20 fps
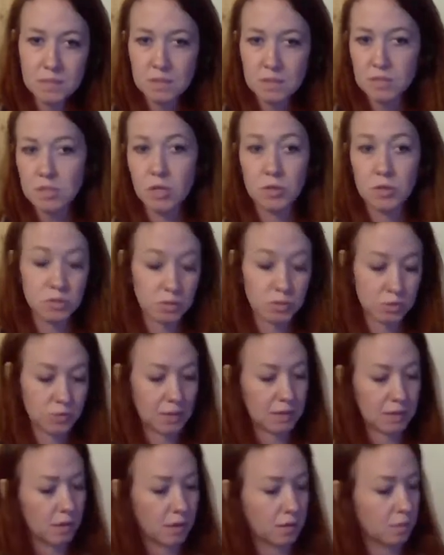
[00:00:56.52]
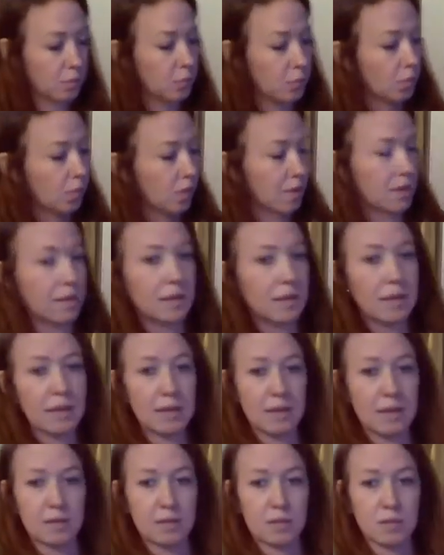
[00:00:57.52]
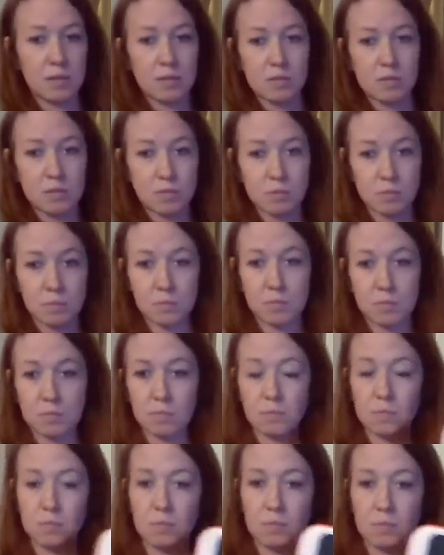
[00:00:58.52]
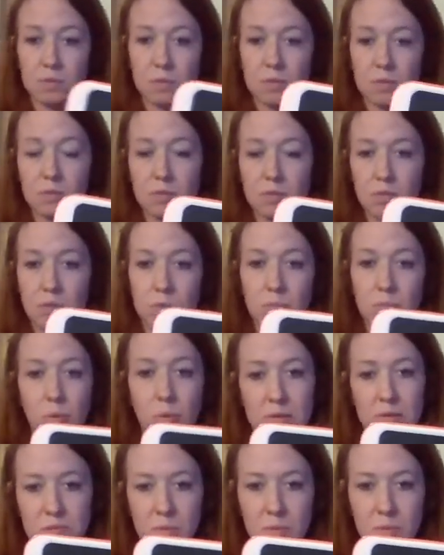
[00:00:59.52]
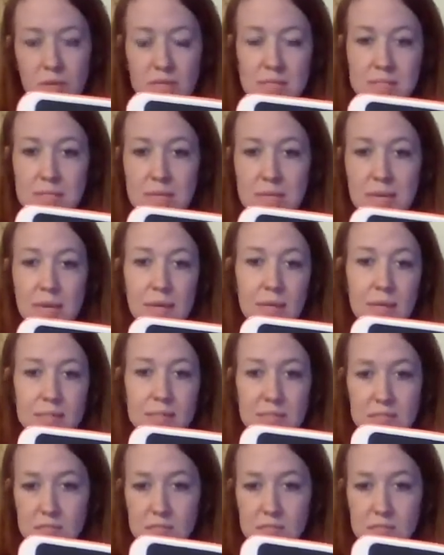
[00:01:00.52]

you can write it on a board, and you can point to one and say, is